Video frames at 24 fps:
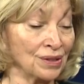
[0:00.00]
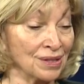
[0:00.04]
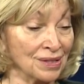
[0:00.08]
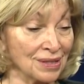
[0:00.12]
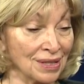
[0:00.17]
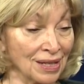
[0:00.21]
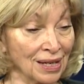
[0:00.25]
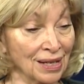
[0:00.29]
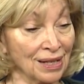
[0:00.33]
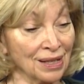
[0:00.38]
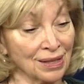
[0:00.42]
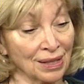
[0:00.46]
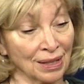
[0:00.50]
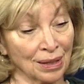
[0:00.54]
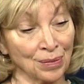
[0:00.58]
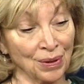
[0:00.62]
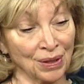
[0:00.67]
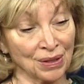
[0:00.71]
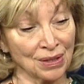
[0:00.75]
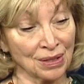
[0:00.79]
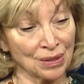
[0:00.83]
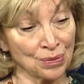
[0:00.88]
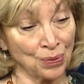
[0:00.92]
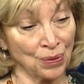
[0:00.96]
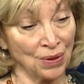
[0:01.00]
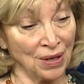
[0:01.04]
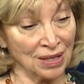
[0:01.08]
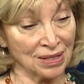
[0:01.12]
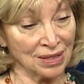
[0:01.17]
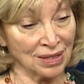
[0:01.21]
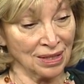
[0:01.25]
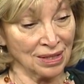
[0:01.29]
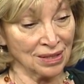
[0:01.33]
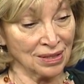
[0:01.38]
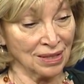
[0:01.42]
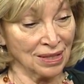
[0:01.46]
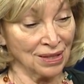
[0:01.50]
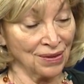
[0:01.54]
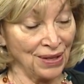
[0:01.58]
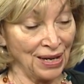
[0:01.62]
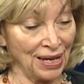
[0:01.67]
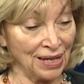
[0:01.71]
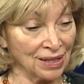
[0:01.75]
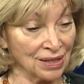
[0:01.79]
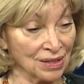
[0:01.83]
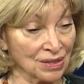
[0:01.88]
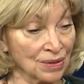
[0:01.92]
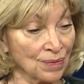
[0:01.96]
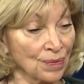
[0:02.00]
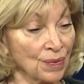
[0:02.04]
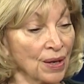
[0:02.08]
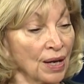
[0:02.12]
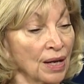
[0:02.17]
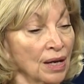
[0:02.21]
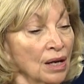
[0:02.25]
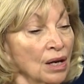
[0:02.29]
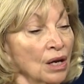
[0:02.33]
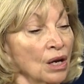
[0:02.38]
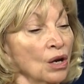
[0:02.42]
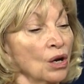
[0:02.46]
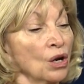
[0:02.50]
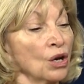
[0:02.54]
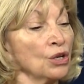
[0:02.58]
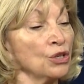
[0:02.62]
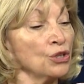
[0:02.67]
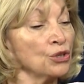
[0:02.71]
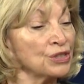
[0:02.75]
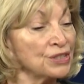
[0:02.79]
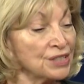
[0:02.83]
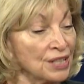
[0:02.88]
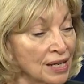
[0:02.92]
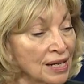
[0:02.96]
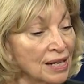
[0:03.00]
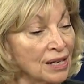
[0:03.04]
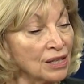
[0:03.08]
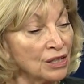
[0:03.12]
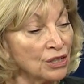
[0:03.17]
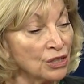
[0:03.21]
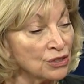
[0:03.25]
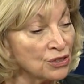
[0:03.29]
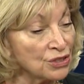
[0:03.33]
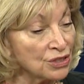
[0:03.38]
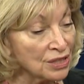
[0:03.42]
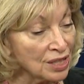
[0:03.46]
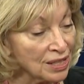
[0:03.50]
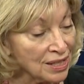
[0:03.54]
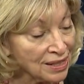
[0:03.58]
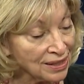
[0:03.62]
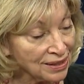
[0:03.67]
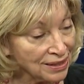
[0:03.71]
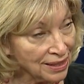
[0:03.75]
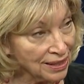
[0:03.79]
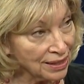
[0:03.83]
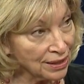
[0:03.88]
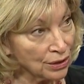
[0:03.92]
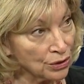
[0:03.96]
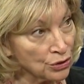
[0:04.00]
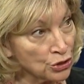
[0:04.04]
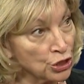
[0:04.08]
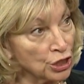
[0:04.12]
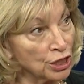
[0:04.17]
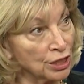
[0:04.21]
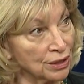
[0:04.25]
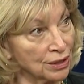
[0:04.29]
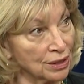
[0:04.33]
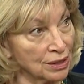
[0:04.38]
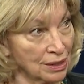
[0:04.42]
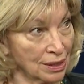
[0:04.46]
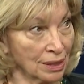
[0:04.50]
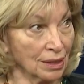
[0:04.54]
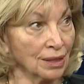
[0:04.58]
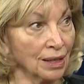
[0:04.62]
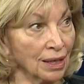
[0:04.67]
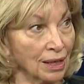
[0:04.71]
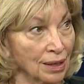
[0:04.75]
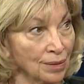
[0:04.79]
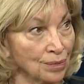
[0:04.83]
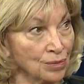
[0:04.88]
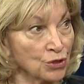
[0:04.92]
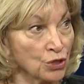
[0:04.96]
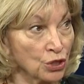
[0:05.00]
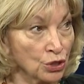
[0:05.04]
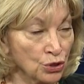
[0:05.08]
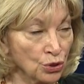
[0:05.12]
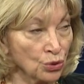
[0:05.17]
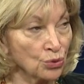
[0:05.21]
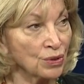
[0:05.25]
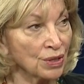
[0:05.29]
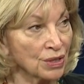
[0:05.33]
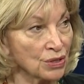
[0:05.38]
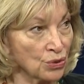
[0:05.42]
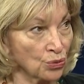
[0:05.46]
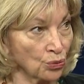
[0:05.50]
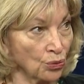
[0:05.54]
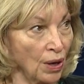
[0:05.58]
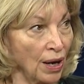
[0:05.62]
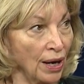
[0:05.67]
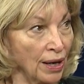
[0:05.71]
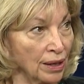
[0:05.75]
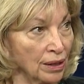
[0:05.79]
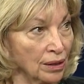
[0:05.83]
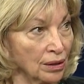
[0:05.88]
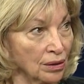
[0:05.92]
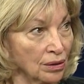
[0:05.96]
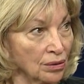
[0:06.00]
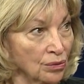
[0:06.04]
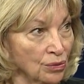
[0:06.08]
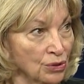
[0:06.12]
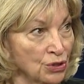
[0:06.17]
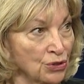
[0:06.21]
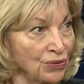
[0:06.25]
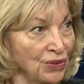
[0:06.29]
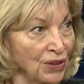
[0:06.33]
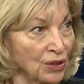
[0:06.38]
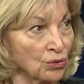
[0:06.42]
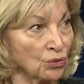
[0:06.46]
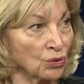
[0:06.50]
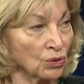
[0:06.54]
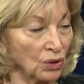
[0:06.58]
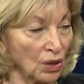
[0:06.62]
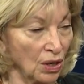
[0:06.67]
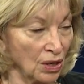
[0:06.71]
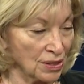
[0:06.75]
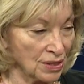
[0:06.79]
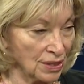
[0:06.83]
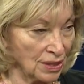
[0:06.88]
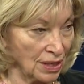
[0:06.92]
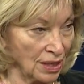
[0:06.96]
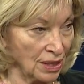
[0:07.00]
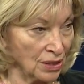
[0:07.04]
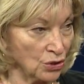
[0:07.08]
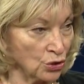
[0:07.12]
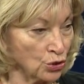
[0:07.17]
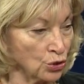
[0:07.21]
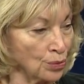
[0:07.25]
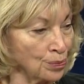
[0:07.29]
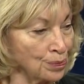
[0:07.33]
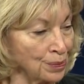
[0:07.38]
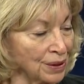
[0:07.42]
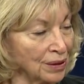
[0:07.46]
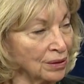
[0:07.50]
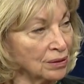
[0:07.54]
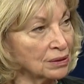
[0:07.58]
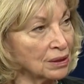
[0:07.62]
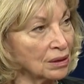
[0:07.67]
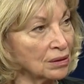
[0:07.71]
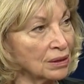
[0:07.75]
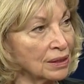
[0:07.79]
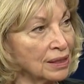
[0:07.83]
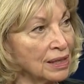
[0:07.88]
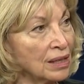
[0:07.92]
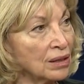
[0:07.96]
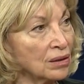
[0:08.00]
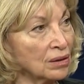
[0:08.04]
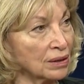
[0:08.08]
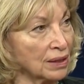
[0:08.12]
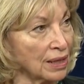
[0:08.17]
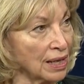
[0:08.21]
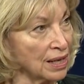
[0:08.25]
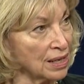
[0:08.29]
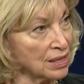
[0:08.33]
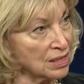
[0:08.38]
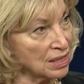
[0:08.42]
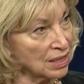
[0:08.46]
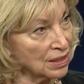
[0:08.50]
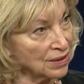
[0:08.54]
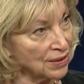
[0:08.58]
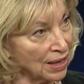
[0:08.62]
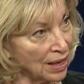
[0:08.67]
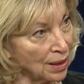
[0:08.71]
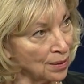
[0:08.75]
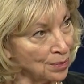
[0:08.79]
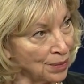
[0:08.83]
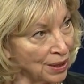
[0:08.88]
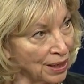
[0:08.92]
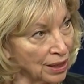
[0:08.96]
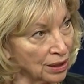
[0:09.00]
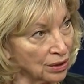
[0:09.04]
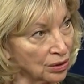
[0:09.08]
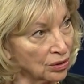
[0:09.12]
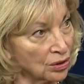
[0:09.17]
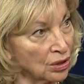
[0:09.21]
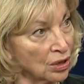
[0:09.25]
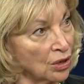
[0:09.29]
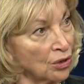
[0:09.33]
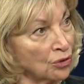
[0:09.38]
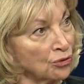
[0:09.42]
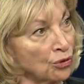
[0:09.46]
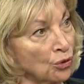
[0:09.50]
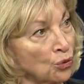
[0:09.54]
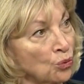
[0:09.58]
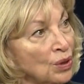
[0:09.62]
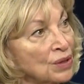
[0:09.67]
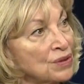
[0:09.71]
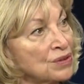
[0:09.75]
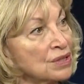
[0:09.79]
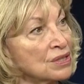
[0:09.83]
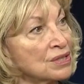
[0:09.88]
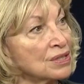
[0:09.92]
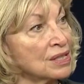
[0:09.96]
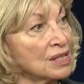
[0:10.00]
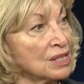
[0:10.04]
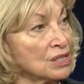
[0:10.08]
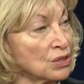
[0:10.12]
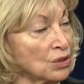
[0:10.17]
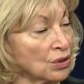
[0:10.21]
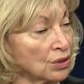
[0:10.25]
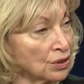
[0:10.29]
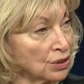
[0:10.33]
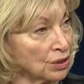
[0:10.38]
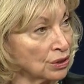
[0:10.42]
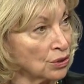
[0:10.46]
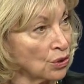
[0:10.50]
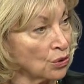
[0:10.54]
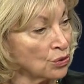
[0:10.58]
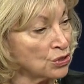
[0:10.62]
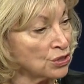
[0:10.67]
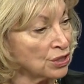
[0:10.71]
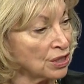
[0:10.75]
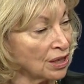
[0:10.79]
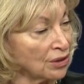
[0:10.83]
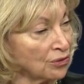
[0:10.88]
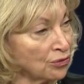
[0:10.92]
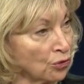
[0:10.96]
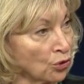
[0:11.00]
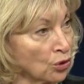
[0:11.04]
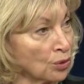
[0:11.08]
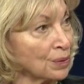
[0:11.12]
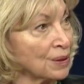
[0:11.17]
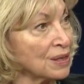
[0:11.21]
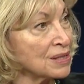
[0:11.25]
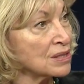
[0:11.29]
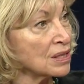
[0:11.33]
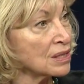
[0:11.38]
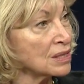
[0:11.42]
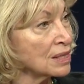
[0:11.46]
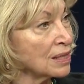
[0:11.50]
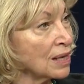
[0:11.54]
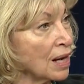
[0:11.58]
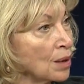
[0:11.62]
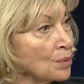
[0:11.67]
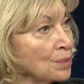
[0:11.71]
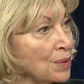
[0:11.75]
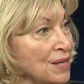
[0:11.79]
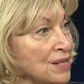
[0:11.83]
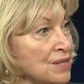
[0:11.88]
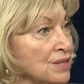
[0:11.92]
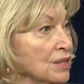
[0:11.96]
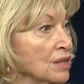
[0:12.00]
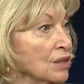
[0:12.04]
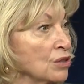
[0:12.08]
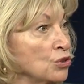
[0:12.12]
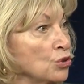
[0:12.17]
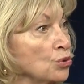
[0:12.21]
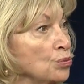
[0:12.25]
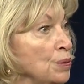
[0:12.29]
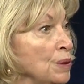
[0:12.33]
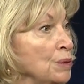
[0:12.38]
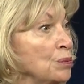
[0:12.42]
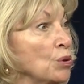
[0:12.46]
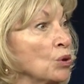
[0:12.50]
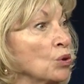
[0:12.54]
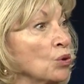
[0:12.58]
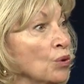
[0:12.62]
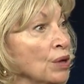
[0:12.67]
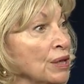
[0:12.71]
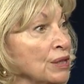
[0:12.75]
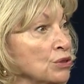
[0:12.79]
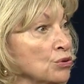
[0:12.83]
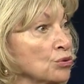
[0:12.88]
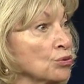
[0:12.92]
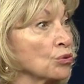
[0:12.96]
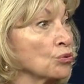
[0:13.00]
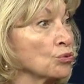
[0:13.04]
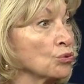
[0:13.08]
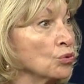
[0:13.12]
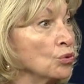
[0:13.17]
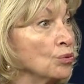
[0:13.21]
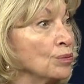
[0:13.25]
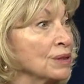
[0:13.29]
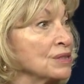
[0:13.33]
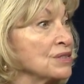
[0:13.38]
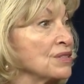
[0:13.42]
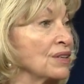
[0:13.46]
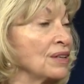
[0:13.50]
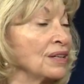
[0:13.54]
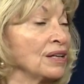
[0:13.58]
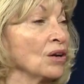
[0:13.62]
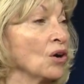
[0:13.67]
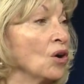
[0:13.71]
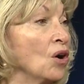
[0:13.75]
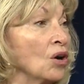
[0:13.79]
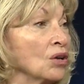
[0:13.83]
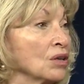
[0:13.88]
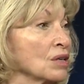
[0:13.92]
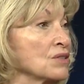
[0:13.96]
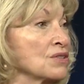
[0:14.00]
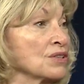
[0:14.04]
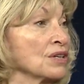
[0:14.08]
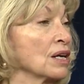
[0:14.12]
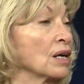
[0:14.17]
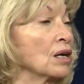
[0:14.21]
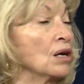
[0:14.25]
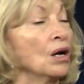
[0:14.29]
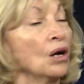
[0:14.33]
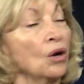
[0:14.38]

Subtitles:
as anything about this process. And that is, you take the energy and the time to do this right, which federal law says. You build a legal case in that manner for what the city's going to negotiate for, because it's not based on two people going to a room at City Hall and saying,